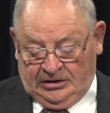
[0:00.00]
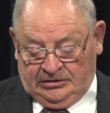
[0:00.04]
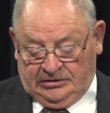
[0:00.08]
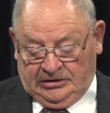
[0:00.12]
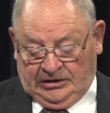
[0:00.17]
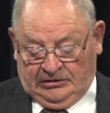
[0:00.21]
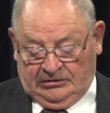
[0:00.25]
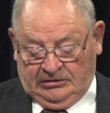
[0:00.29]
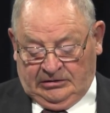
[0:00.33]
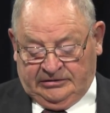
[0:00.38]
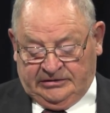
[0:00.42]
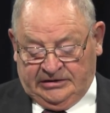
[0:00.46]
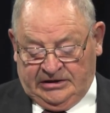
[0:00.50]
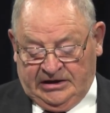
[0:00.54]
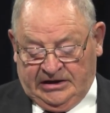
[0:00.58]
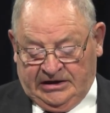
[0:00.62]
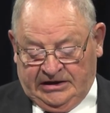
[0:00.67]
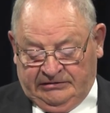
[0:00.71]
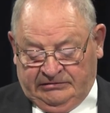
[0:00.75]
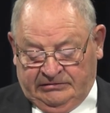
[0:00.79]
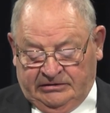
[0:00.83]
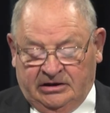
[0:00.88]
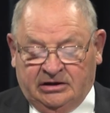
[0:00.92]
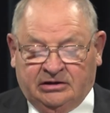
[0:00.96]
The other thing
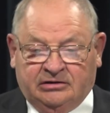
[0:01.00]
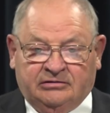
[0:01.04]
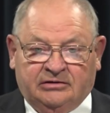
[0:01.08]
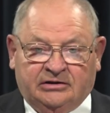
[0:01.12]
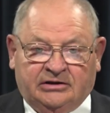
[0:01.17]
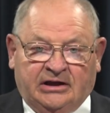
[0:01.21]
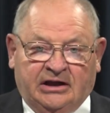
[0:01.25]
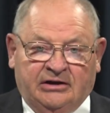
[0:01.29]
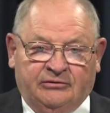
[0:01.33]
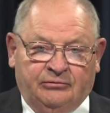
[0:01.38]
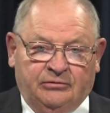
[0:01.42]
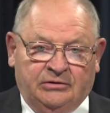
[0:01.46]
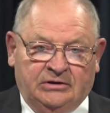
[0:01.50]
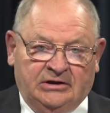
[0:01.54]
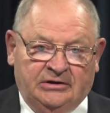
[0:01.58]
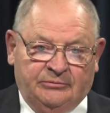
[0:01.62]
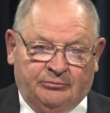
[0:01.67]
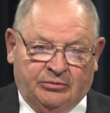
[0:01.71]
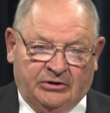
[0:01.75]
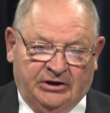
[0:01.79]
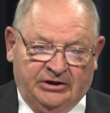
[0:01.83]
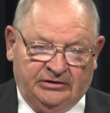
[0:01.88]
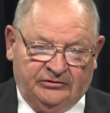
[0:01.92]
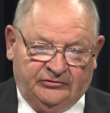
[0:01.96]
I think that I really
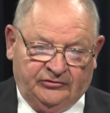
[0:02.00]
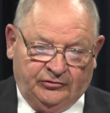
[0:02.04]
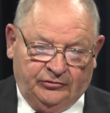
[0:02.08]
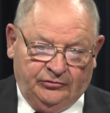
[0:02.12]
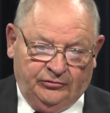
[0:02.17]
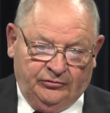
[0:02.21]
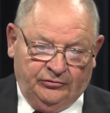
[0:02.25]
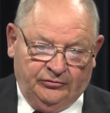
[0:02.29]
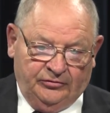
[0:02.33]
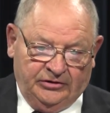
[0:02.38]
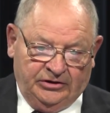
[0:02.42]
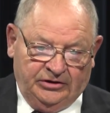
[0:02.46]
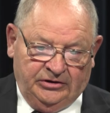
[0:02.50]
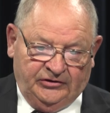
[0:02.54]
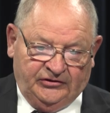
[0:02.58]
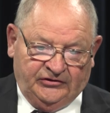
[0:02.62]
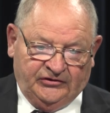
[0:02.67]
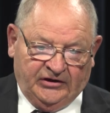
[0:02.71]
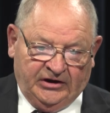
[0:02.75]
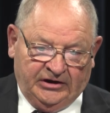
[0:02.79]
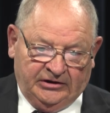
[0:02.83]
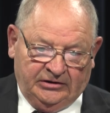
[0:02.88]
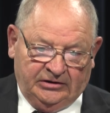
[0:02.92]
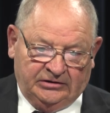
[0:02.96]
bring to the
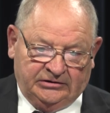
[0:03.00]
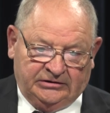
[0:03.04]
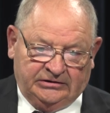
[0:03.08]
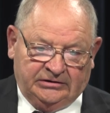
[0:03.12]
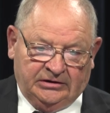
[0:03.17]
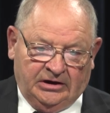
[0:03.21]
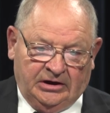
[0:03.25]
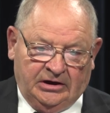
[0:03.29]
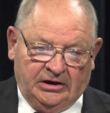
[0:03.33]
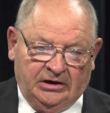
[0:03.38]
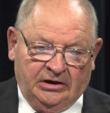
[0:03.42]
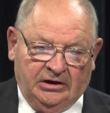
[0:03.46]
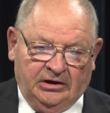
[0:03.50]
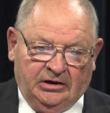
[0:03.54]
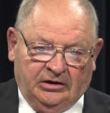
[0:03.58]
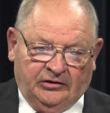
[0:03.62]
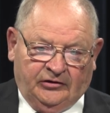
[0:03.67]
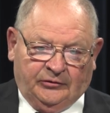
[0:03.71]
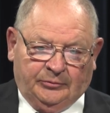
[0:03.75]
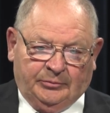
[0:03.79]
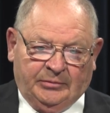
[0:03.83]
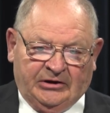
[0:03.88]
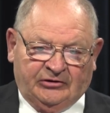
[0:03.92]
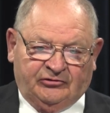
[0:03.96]
Senate, uh,
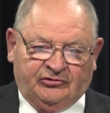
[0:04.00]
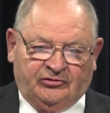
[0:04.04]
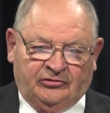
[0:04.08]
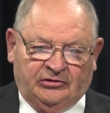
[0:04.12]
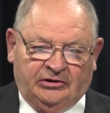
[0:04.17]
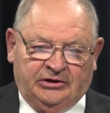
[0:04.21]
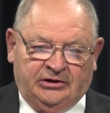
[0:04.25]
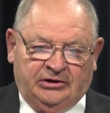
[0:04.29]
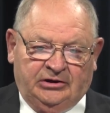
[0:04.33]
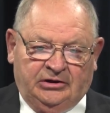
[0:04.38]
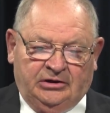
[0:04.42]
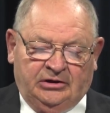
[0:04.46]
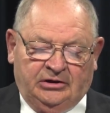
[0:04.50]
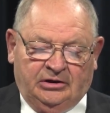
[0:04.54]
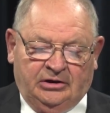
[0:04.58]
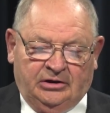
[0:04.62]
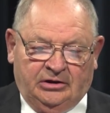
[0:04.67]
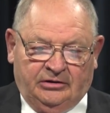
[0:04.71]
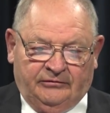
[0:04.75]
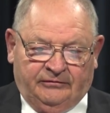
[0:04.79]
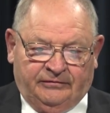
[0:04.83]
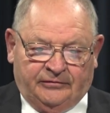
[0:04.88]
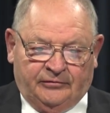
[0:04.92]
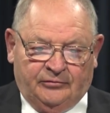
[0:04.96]
especially
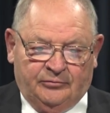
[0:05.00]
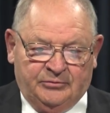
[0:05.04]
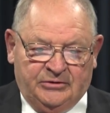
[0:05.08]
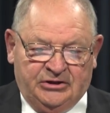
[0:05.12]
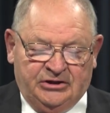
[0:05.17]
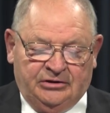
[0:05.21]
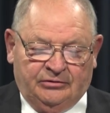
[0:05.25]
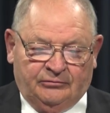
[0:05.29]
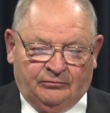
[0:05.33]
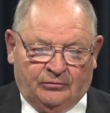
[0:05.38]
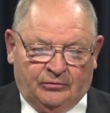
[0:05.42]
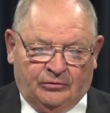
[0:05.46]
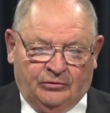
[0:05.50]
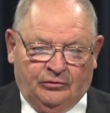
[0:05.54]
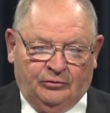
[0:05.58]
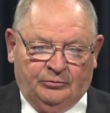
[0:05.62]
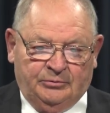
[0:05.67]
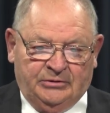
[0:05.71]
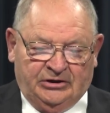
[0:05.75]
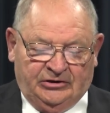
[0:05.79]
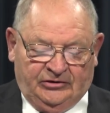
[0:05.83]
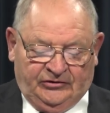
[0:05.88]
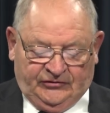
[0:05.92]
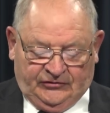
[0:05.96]
for me in rural
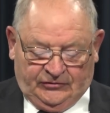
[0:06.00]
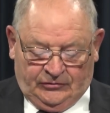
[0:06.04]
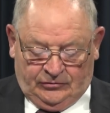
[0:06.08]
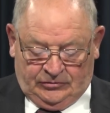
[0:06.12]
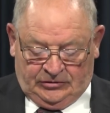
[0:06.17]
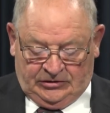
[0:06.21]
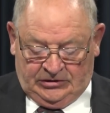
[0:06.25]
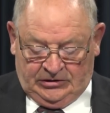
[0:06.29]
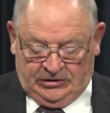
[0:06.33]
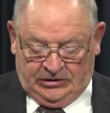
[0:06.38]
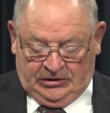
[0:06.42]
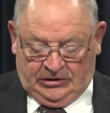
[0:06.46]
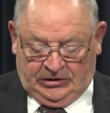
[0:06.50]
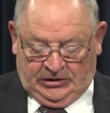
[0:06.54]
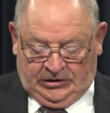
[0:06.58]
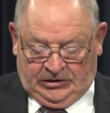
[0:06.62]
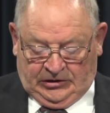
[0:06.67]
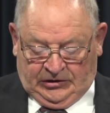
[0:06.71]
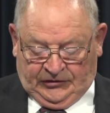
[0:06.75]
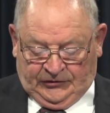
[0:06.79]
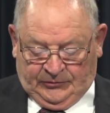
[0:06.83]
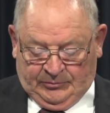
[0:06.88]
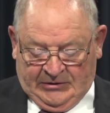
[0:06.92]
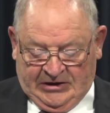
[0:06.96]
Minnesota,
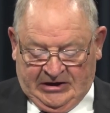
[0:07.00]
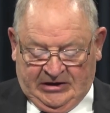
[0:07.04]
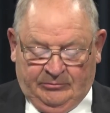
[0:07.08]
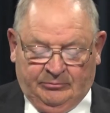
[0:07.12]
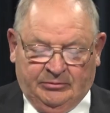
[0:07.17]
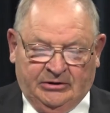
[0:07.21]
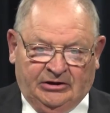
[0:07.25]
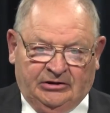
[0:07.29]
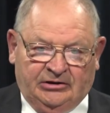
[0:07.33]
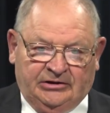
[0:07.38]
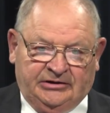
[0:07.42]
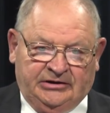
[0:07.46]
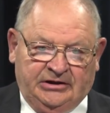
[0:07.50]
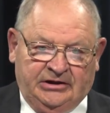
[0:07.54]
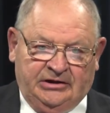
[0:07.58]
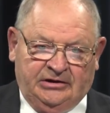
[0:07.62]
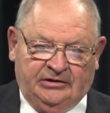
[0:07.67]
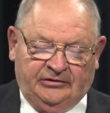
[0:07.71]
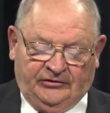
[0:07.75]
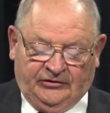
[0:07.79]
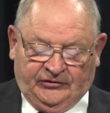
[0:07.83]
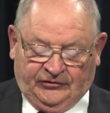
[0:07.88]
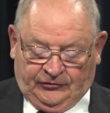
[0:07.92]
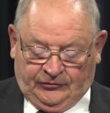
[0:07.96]
is my ability
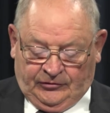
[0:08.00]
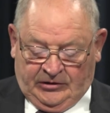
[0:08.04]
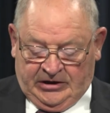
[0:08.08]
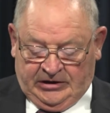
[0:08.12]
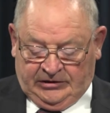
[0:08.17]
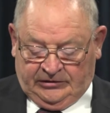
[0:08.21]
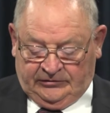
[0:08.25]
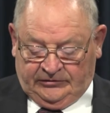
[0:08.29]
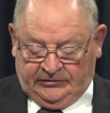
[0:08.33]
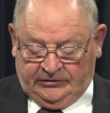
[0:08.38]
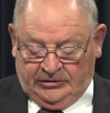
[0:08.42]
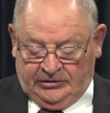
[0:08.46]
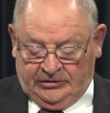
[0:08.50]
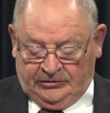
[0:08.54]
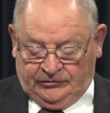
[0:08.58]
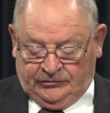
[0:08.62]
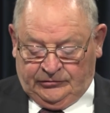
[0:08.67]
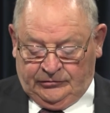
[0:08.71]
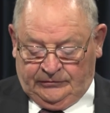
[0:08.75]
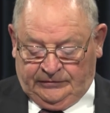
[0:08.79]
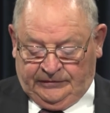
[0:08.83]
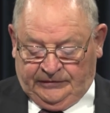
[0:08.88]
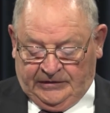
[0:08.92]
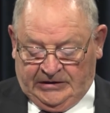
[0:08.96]
and strength
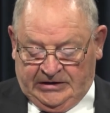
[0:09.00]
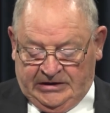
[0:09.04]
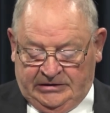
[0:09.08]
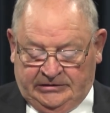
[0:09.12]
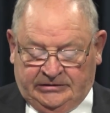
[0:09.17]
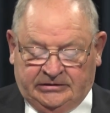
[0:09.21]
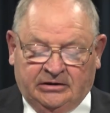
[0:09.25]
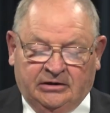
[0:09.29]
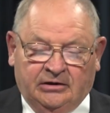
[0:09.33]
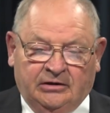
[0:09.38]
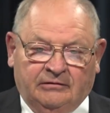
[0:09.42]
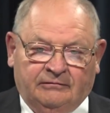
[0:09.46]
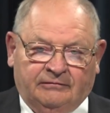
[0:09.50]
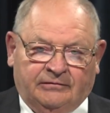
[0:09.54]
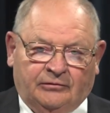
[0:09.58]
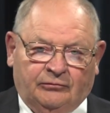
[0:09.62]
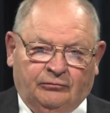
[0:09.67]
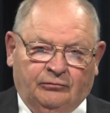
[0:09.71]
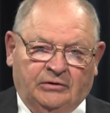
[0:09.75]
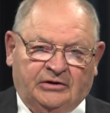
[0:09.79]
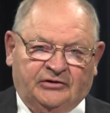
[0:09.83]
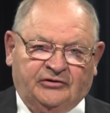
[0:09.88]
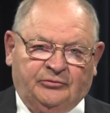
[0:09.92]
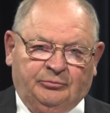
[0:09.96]
to fight for
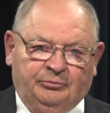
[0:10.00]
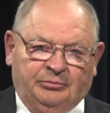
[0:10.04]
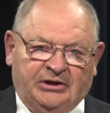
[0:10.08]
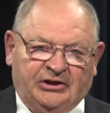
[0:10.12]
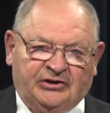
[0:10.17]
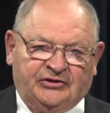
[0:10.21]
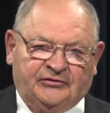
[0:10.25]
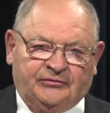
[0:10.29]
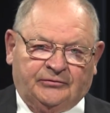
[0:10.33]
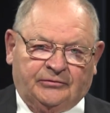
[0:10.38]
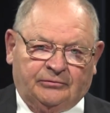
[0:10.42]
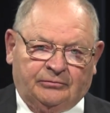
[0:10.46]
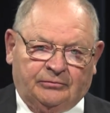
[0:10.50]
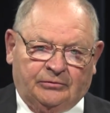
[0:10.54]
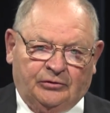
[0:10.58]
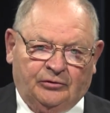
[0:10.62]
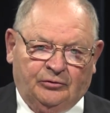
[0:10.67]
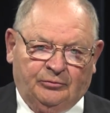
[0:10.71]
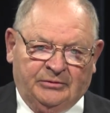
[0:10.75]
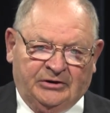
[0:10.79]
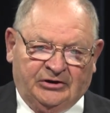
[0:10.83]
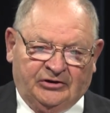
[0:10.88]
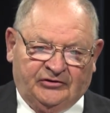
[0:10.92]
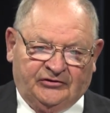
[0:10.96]
what's best for
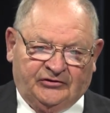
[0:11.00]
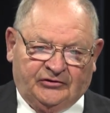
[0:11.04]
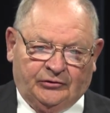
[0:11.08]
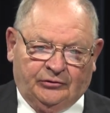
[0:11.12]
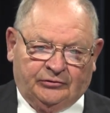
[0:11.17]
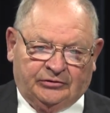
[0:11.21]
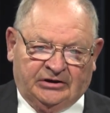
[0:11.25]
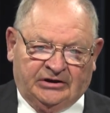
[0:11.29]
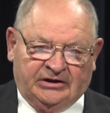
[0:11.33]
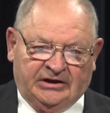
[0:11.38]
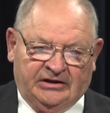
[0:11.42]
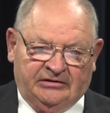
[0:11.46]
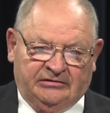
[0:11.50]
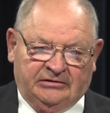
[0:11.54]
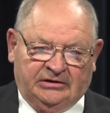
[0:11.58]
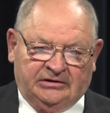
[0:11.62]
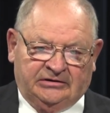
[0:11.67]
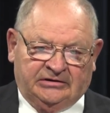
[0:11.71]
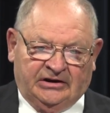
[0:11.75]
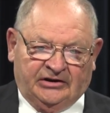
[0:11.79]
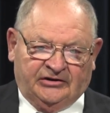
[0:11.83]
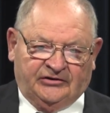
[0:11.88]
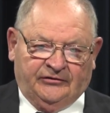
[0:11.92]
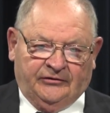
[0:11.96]
rural Minnesota, and I
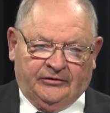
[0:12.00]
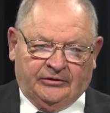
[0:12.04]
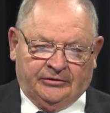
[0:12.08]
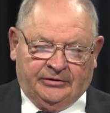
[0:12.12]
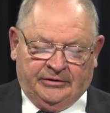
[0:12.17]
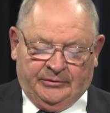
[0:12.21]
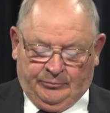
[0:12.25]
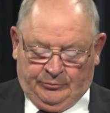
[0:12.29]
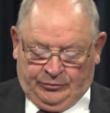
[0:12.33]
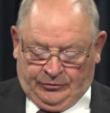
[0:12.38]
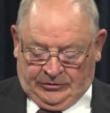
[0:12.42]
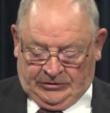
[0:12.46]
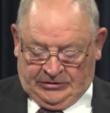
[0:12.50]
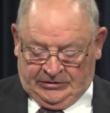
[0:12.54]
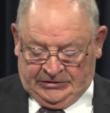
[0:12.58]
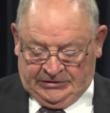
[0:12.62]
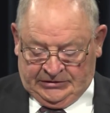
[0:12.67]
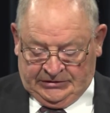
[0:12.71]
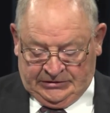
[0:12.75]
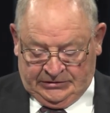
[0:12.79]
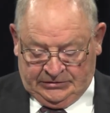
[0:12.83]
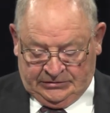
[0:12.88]
think that's very important.